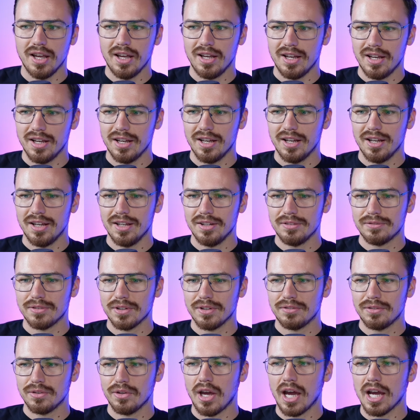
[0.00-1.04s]
uh, if,
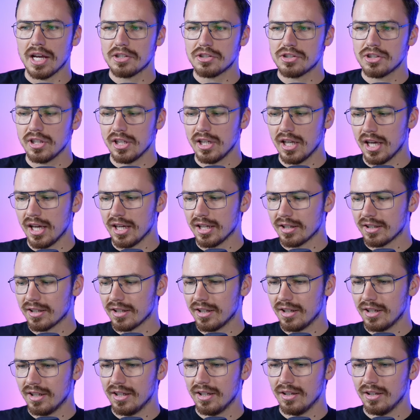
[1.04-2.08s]
if you actually like uh,